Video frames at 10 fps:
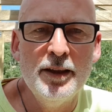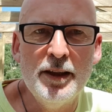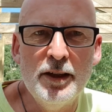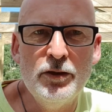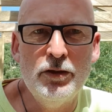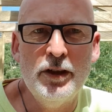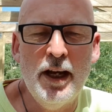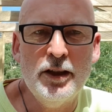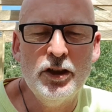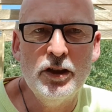The
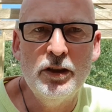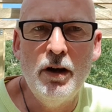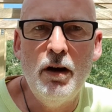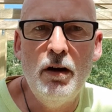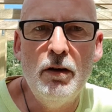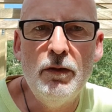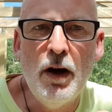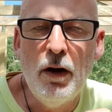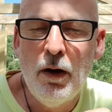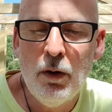introduction of
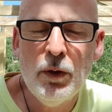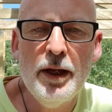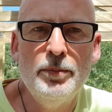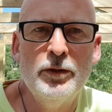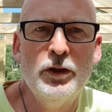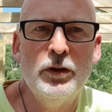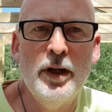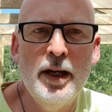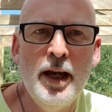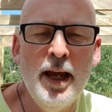a whole heap of
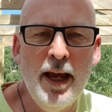sugar